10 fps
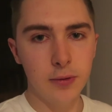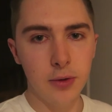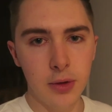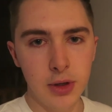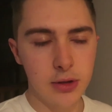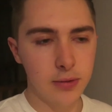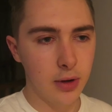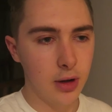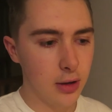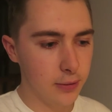We've known each
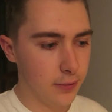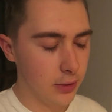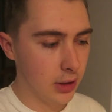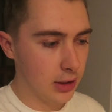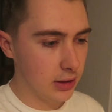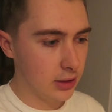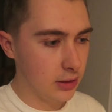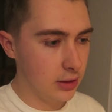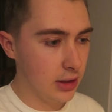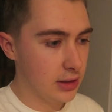other for like
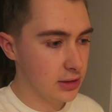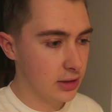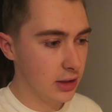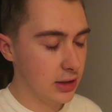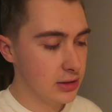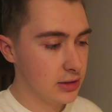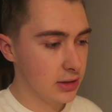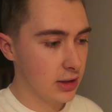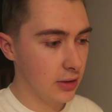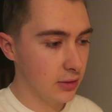years and
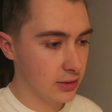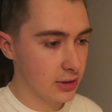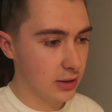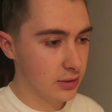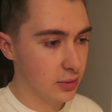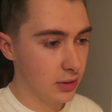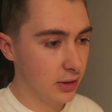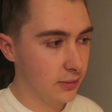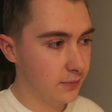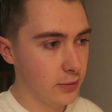years. How long is that? It's probably
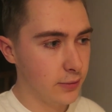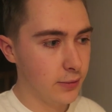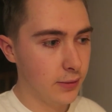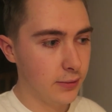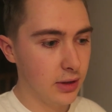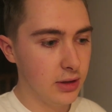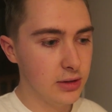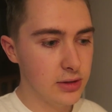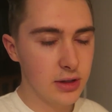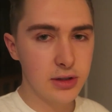like over
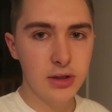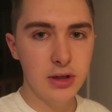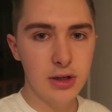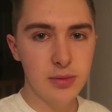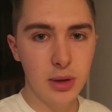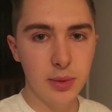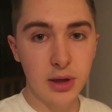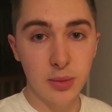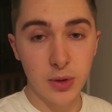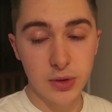15, 16 years
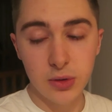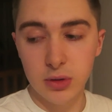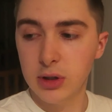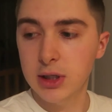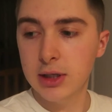maybe, I'm not sure.